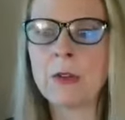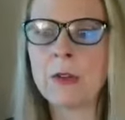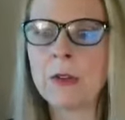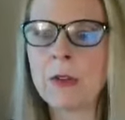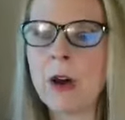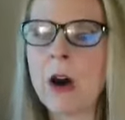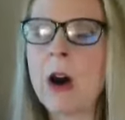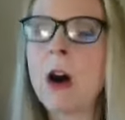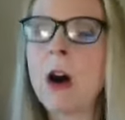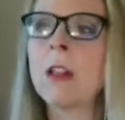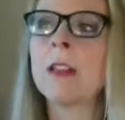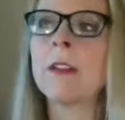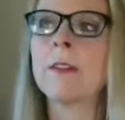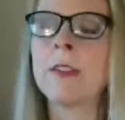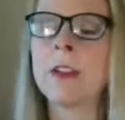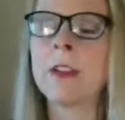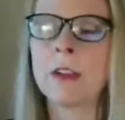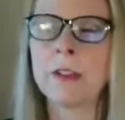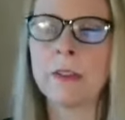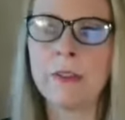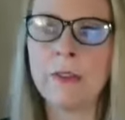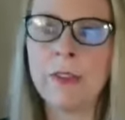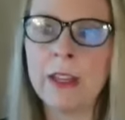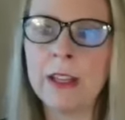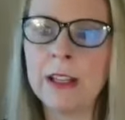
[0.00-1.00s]
all of
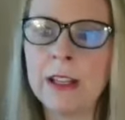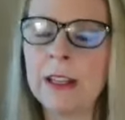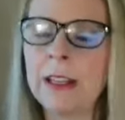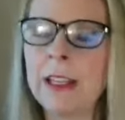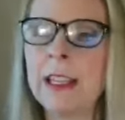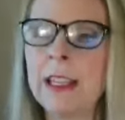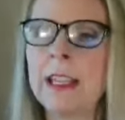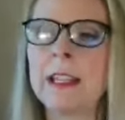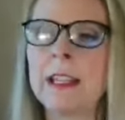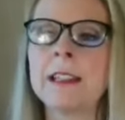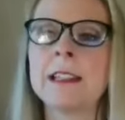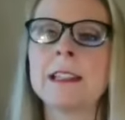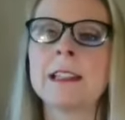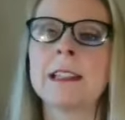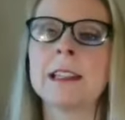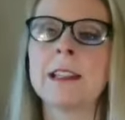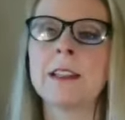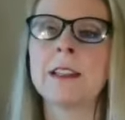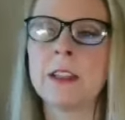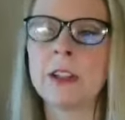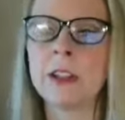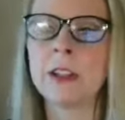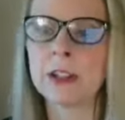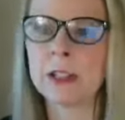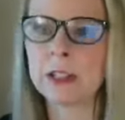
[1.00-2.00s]
their feelings
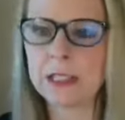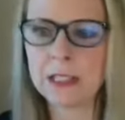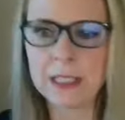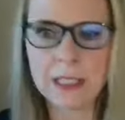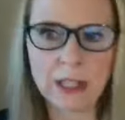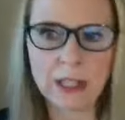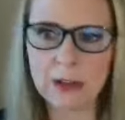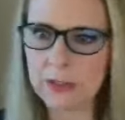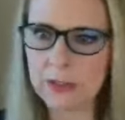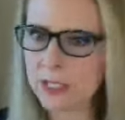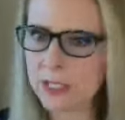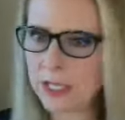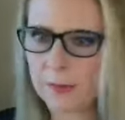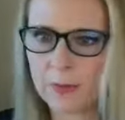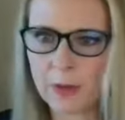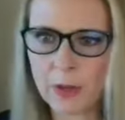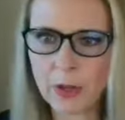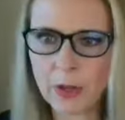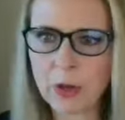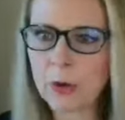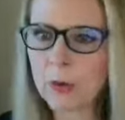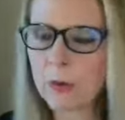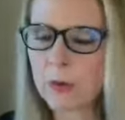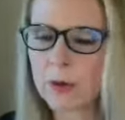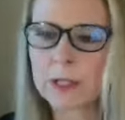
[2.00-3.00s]
and their
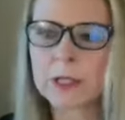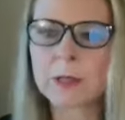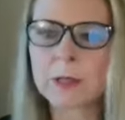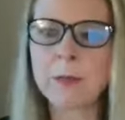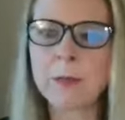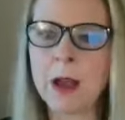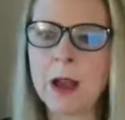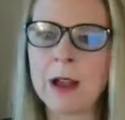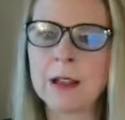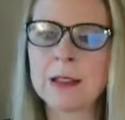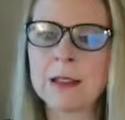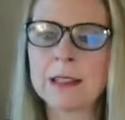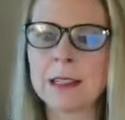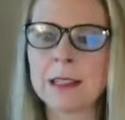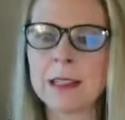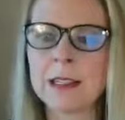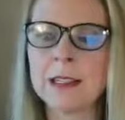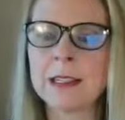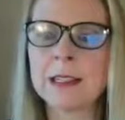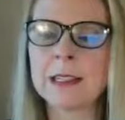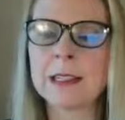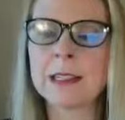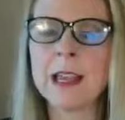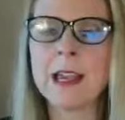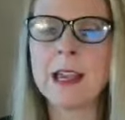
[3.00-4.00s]
typical
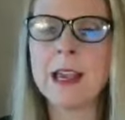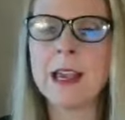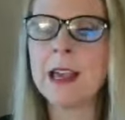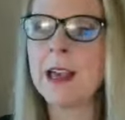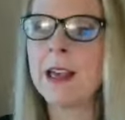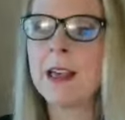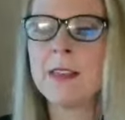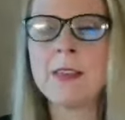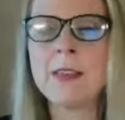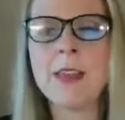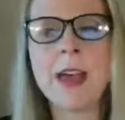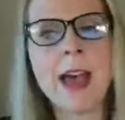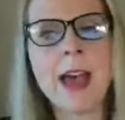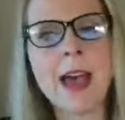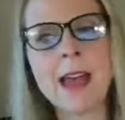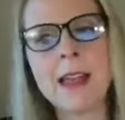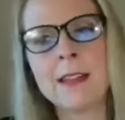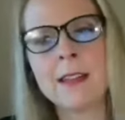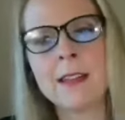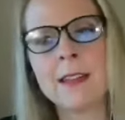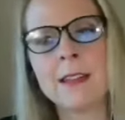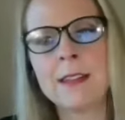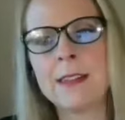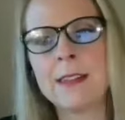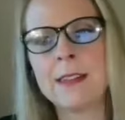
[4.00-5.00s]
responses,
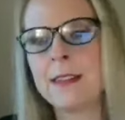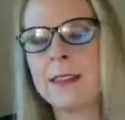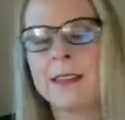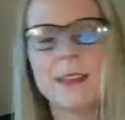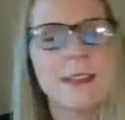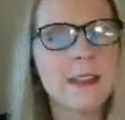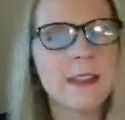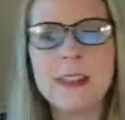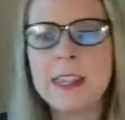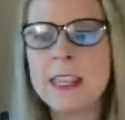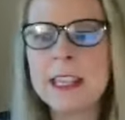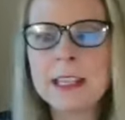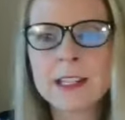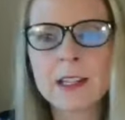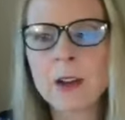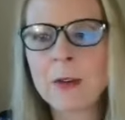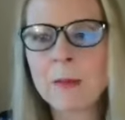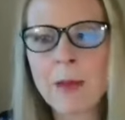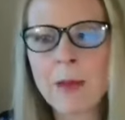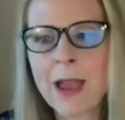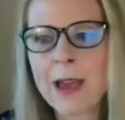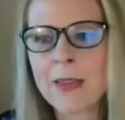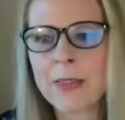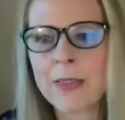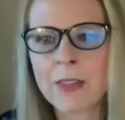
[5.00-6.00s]
that these
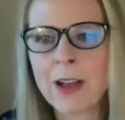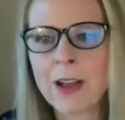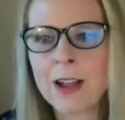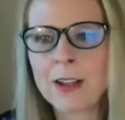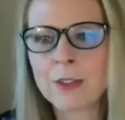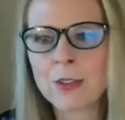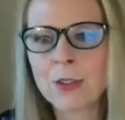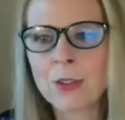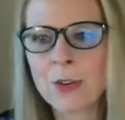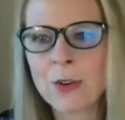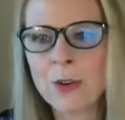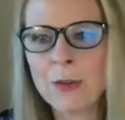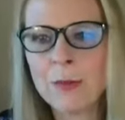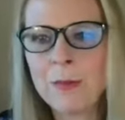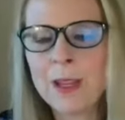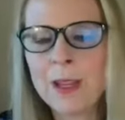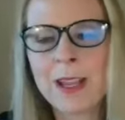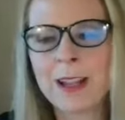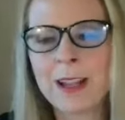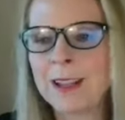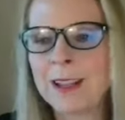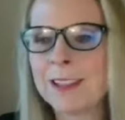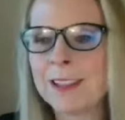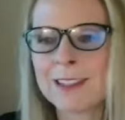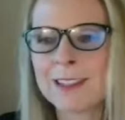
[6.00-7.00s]
aren't pathological,
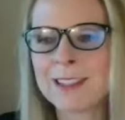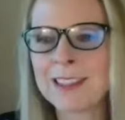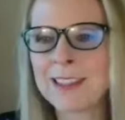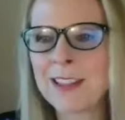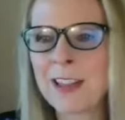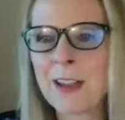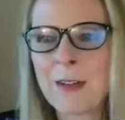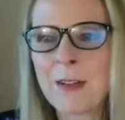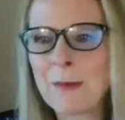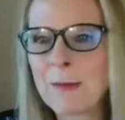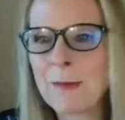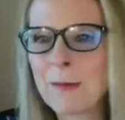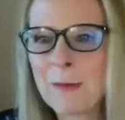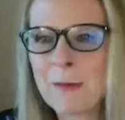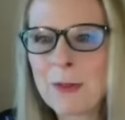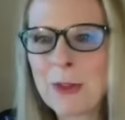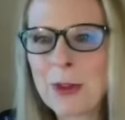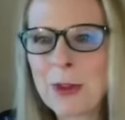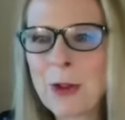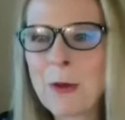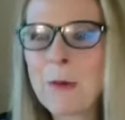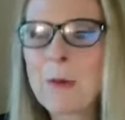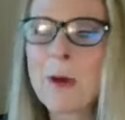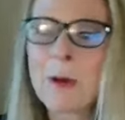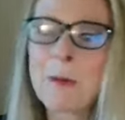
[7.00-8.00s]
because
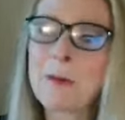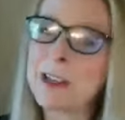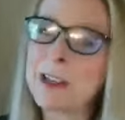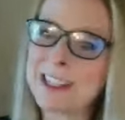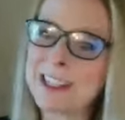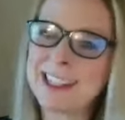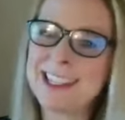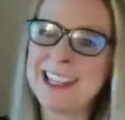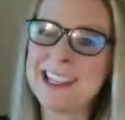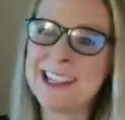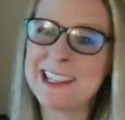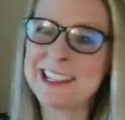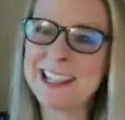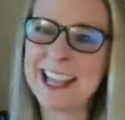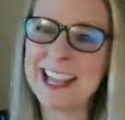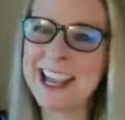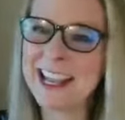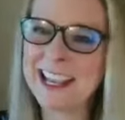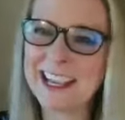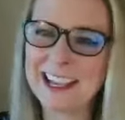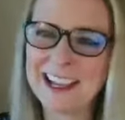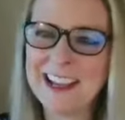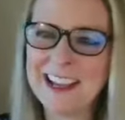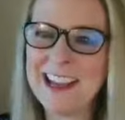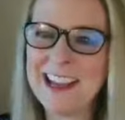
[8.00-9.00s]
what we see is
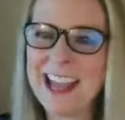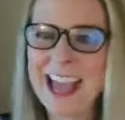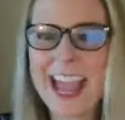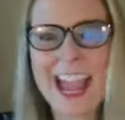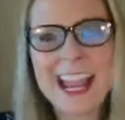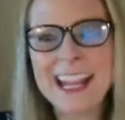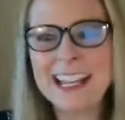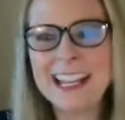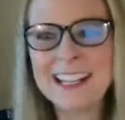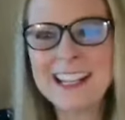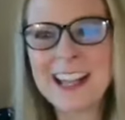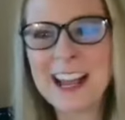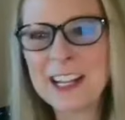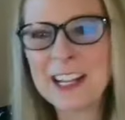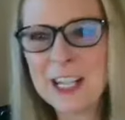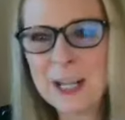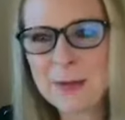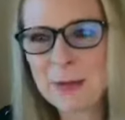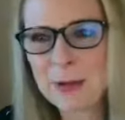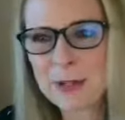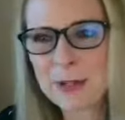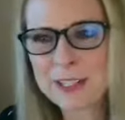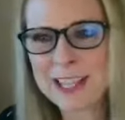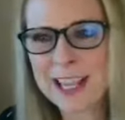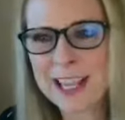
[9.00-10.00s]

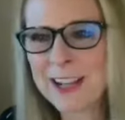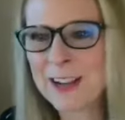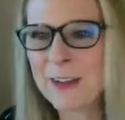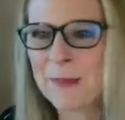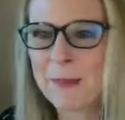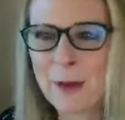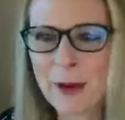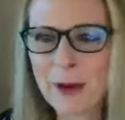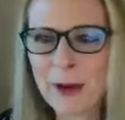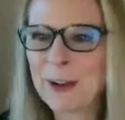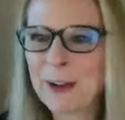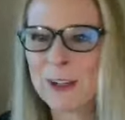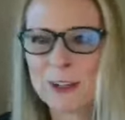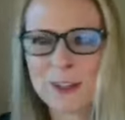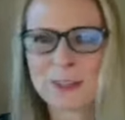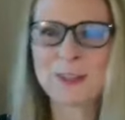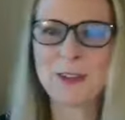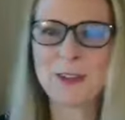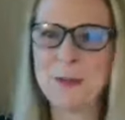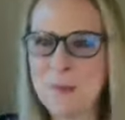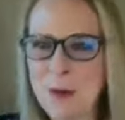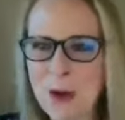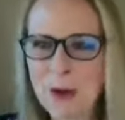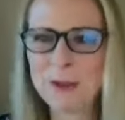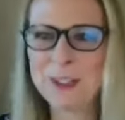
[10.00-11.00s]
80-90% of partners
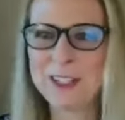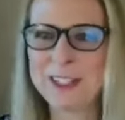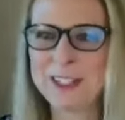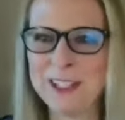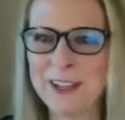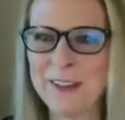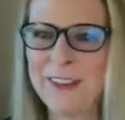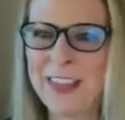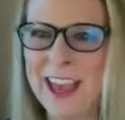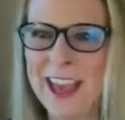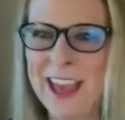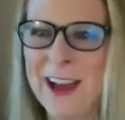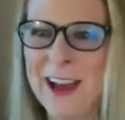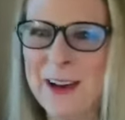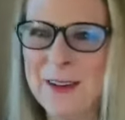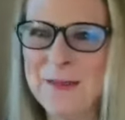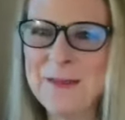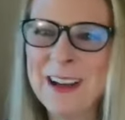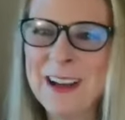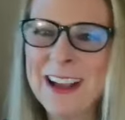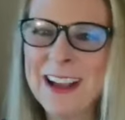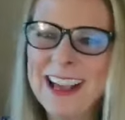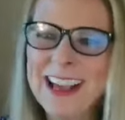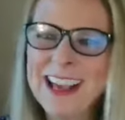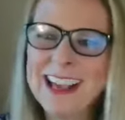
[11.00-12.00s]
do most of
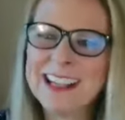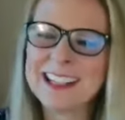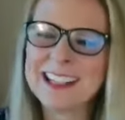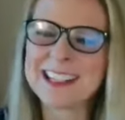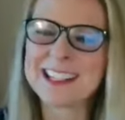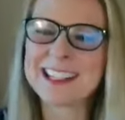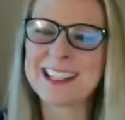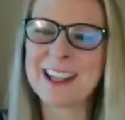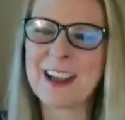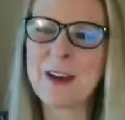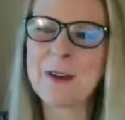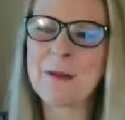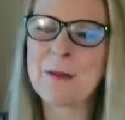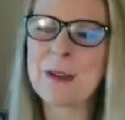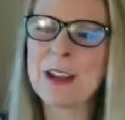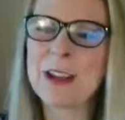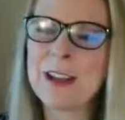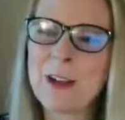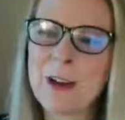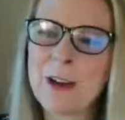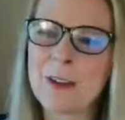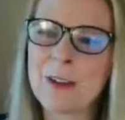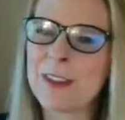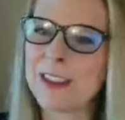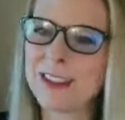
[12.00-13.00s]
them. So we
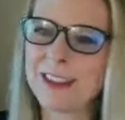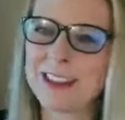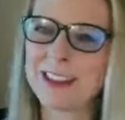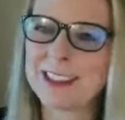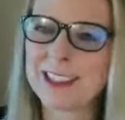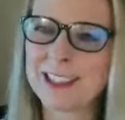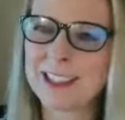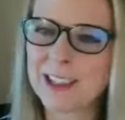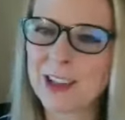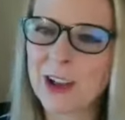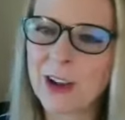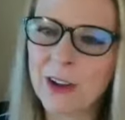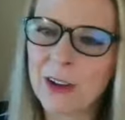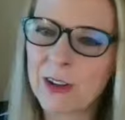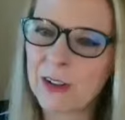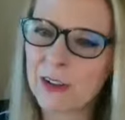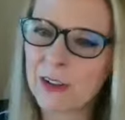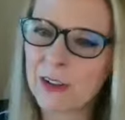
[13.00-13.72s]
know that this is all